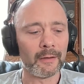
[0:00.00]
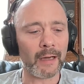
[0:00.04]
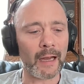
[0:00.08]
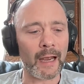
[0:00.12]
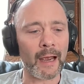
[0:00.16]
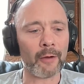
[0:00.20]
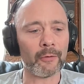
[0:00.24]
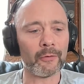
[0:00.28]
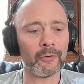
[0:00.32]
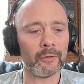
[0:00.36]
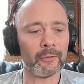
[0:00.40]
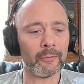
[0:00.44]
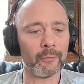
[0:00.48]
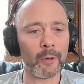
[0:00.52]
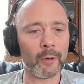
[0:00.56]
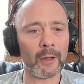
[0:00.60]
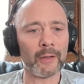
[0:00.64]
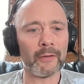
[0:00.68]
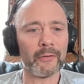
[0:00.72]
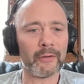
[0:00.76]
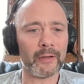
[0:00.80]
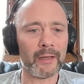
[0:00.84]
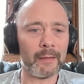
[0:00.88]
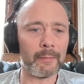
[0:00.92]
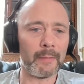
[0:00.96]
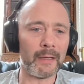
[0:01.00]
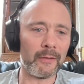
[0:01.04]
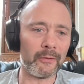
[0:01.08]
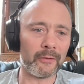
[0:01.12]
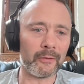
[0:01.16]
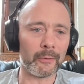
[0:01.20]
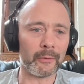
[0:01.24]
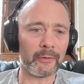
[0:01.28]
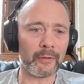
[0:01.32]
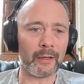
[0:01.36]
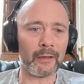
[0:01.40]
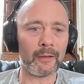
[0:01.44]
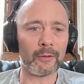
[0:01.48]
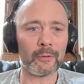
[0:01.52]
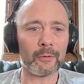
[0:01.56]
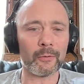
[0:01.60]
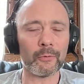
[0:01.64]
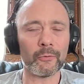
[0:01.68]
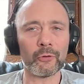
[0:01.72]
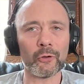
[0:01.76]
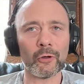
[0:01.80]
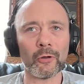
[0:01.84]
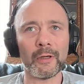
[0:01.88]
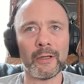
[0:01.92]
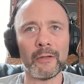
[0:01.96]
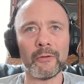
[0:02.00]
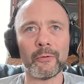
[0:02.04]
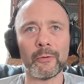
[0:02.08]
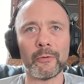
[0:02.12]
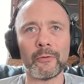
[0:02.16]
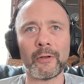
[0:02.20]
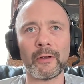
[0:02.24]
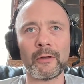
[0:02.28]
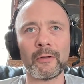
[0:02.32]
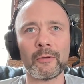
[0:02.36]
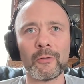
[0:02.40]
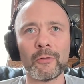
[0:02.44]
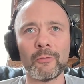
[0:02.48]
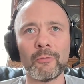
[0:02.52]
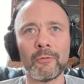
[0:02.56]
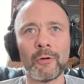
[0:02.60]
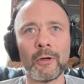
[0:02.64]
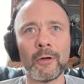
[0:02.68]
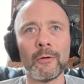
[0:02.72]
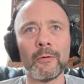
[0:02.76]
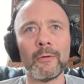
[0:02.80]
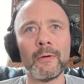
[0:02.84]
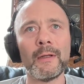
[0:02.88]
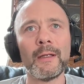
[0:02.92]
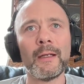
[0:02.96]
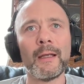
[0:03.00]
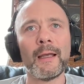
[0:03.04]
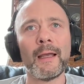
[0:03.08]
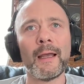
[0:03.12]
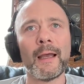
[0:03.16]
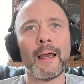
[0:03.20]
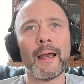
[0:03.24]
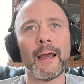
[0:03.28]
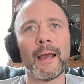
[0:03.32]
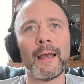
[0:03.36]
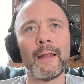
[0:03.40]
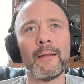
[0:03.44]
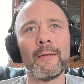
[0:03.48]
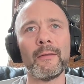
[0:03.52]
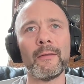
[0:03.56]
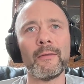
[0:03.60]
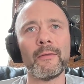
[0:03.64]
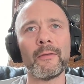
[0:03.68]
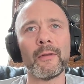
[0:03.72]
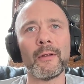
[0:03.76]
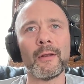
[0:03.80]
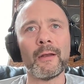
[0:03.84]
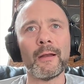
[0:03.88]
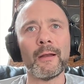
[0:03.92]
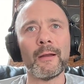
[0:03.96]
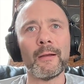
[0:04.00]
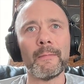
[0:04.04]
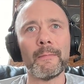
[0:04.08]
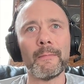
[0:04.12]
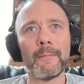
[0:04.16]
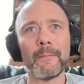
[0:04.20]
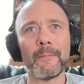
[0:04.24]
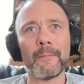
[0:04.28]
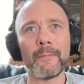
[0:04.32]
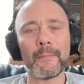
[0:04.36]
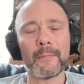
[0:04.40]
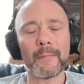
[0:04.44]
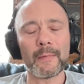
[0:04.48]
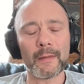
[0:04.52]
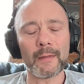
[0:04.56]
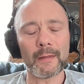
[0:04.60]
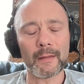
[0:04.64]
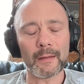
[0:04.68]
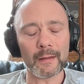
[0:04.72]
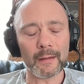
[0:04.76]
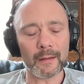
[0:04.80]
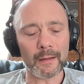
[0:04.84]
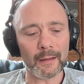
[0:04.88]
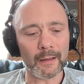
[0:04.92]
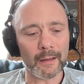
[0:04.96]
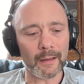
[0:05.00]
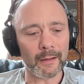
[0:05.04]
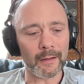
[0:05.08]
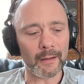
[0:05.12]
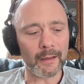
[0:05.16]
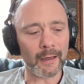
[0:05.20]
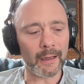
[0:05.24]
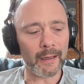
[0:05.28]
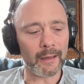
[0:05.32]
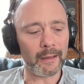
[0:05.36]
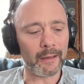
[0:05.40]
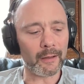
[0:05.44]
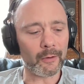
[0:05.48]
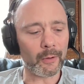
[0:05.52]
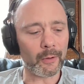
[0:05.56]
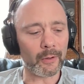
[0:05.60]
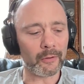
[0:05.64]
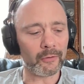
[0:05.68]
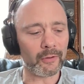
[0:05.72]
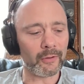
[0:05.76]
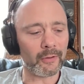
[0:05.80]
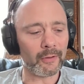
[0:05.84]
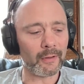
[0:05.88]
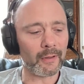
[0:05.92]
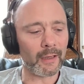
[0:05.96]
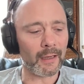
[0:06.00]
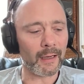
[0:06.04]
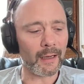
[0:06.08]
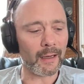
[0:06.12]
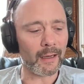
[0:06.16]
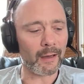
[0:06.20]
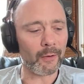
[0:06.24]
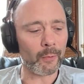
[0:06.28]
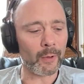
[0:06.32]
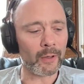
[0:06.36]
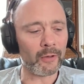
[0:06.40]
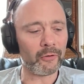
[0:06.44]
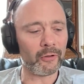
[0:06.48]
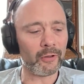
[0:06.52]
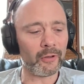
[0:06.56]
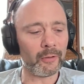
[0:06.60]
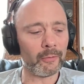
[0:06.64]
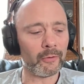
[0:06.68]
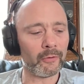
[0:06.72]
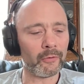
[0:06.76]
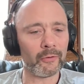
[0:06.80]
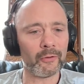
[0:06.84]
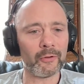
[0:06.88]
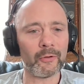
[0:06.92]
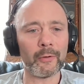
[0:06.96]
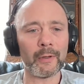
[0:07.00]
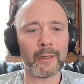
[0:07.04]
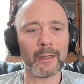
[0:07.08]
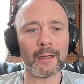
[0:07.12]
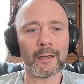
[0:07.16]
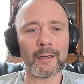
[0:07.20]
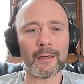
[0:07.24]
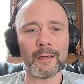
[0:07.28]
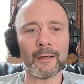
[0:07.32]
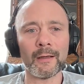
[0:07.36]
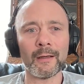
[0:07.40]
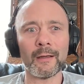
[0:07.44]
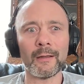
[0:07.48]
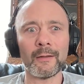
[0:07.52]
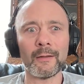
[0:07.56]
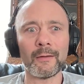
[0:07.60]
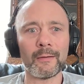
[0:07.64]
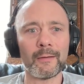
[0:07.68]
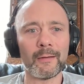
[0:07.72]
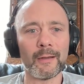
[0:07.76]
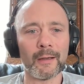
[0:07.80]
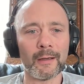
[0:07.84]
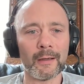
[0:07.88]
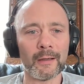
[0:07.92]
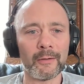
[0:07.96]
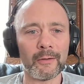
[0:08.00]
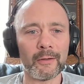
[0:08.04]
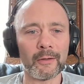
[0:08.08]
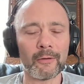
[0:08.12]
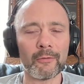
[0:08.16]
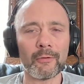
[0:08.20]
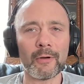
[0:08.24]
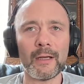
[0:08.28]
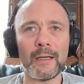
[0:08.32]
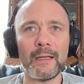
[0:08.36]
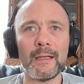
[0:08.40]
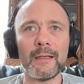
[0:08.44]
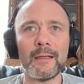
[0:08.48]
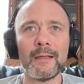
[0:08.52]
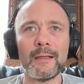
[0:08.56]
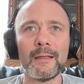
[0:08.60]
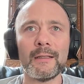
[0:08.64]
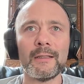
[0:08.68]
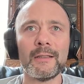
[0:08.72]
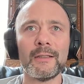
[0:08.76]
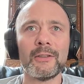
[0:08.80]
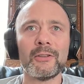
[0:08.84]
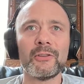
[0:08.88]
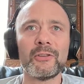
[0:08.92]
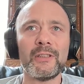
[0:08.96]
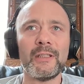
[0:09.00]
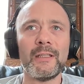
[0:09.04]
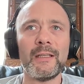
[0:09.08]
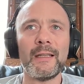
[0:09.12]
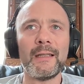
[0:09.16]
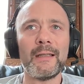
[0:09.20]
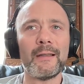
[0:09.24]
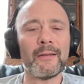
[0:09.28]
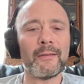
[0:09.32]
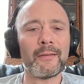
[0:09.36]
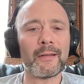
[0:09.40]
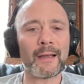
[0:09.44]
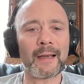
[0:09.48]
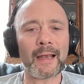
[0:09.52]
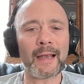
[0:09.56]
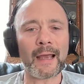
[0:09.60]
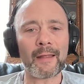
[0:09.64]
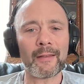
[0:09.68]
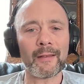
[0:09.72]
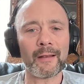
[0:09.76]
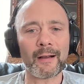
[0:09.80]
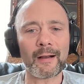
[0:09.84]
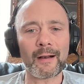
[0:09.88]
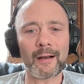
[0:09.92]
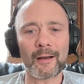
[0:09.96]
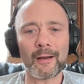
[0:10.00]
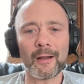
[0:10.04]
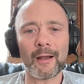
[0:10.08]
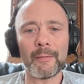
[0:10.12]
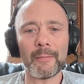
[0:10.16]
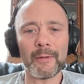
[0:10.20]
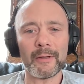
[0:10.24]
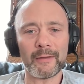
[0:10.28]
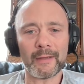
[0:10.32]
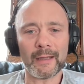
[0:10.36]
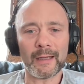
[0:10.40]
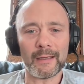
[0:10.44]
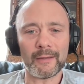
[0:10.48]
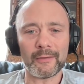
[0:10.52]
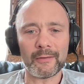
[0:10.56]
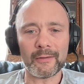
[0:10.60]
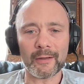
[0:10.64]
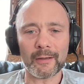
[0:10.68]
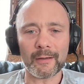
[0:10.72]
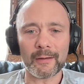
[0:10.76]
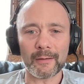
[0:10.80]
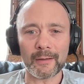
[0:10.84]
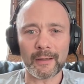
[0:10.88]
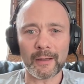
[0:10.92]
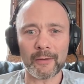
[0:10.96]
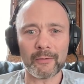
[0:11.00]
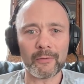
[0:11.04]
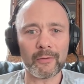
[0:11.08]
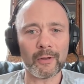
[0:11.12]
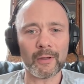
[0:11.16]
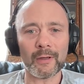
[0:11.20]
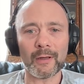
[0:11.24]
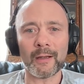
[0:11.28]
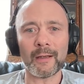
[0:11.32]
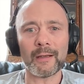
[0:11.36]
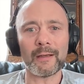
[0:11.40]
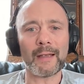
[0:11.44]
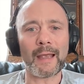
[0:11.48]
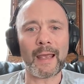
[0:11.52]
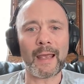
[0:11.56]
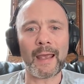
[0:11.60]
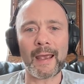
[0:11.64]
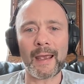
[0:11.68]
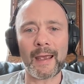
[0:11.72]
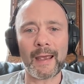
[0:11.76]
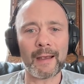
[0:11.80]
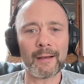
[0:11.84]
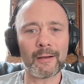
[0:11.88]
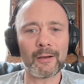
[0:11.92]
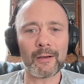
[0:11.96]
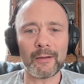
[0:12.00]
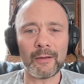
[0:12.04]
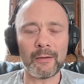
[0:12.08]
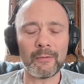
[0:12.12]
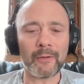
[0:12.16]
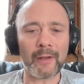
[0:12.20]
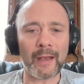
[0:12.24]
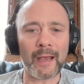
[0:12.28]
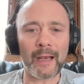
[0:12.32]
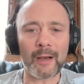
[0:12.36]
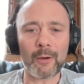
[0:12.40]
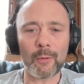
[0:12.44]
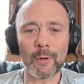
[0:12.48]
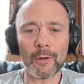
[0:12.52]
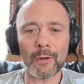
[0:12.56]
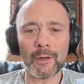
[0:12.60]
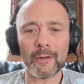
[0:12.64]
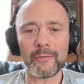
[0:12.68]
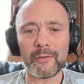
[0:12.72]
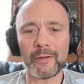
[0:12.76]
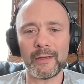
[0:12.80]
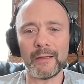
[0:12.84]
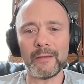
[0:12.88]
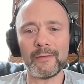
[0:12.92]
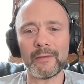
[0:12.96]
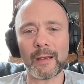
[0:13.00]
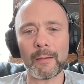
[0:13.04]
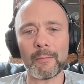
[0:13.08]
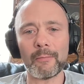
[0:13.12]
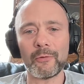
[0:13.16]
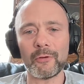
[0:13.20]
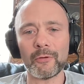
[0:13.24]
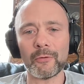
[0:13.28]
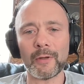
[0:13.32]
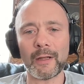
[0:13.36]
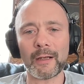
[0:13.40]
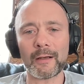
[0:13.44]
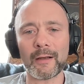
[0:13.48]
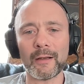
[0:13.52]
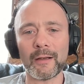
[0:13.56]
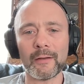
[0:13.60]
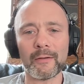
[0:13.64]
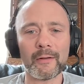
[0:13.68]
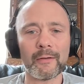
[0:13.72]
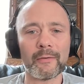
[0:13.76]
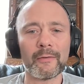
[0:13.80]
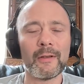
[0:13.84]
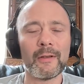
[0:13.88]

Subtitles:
out of one team into a technical job, into a technical role, and the lady in question, when she was doing her degree, she needed to gather climate data, like air, it was air quality, temperature, all that kind of stuff.